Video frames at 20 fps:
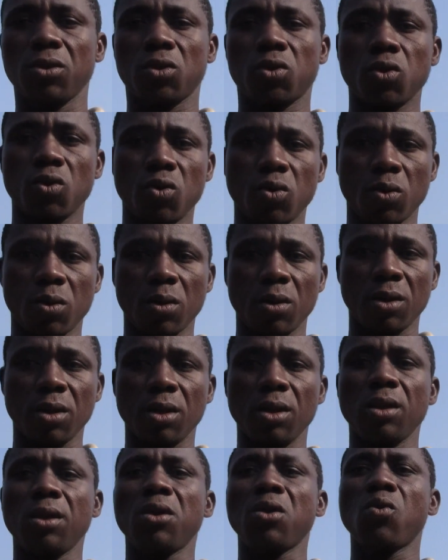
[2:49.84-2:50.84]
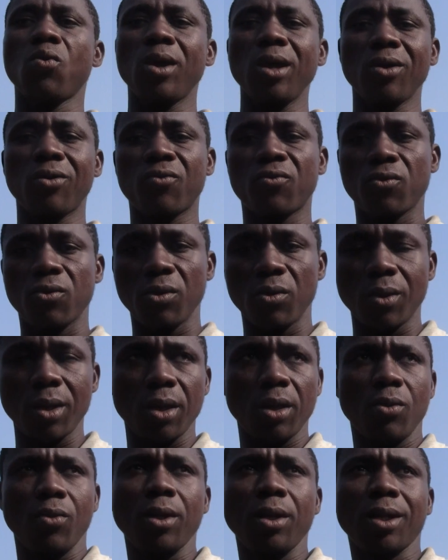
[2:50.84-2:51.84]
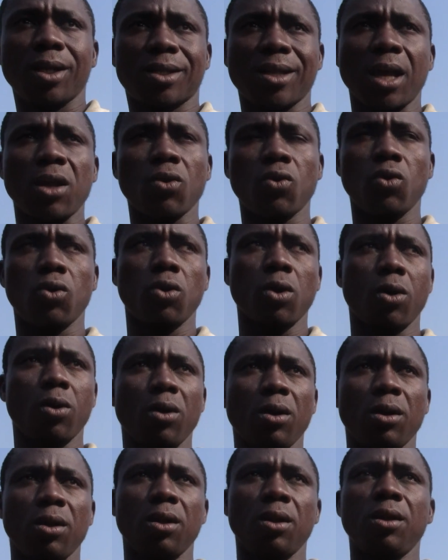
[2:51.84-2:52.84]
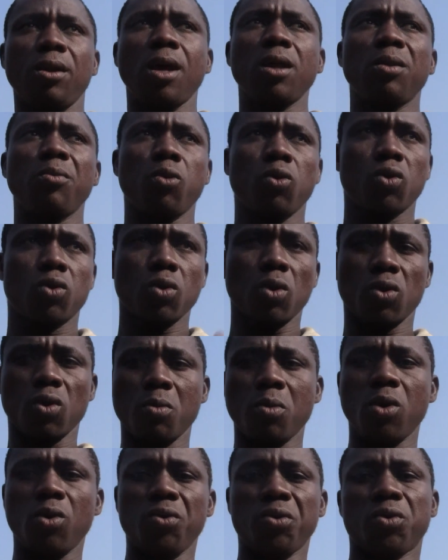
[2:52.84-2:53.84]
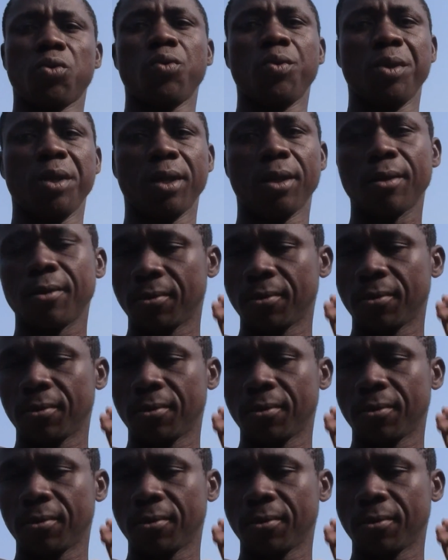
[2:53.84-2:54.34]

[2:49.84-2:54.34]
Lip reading: So where the stand go down, now the boat turn about which way?